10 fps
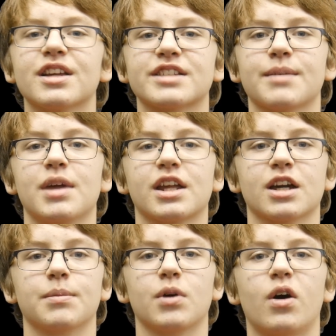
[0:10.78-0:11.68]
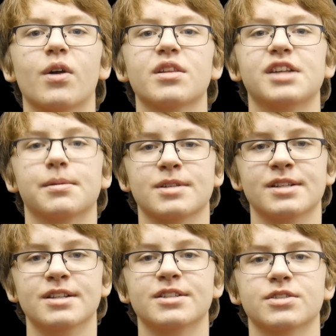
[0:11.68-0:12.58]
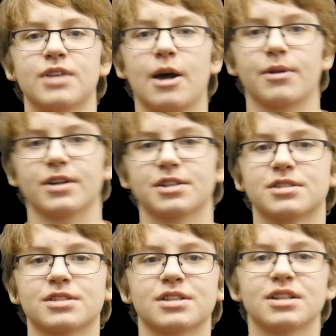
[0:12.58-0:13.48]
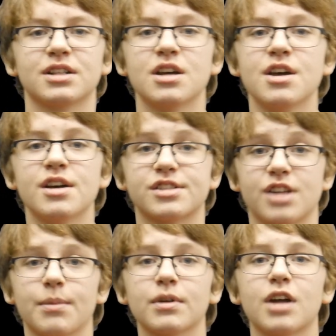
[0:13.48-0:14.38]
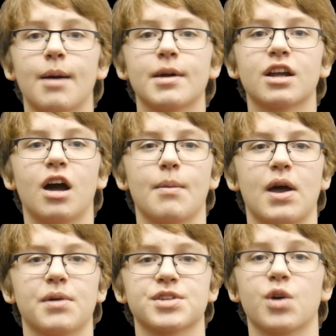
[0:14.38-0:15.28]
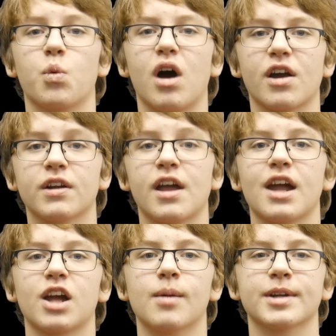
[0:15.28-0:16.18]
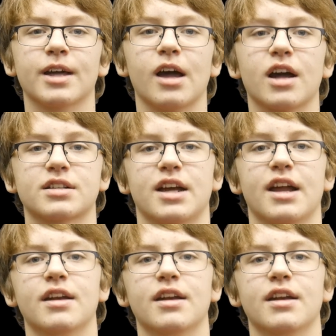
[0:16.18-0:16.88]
that make up all the substances around us. Some common compounds are water and carbon dioxide.